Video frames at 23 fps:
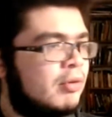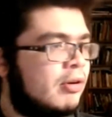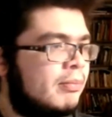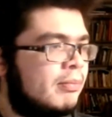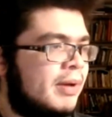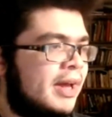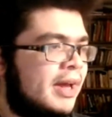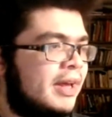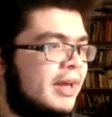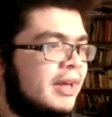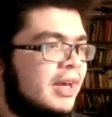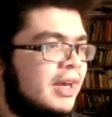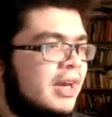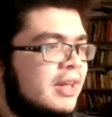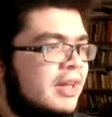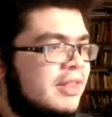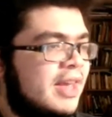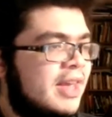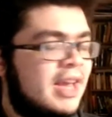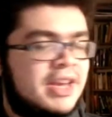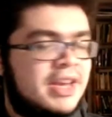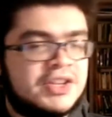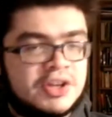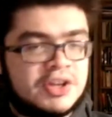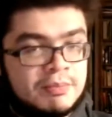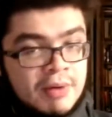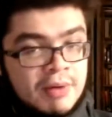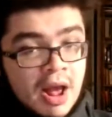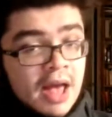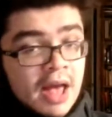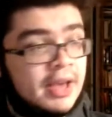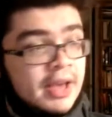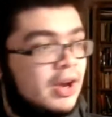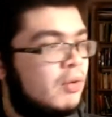but the Yankees are
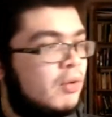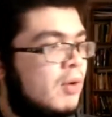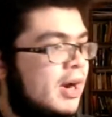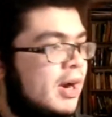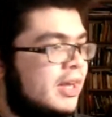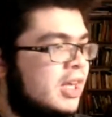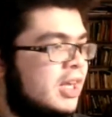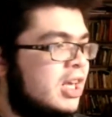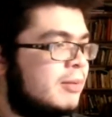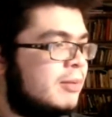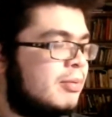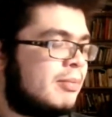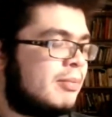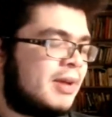probably going to want to keep him.